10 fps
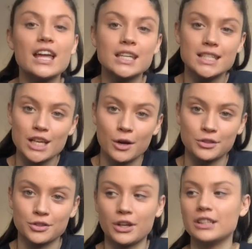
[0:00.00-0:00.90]

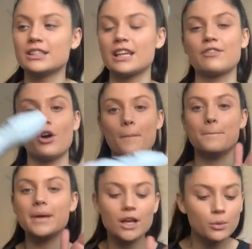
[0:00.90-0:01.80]
Deodorant. I've got a
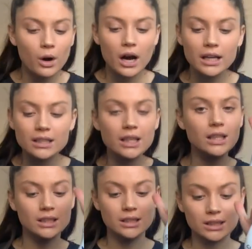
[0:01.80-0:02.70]
big one
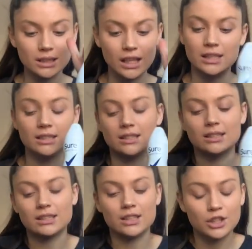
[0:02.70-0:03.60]
because
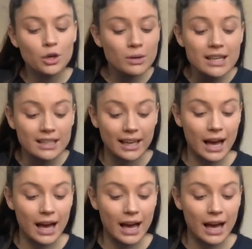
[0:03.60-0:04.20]
you need it.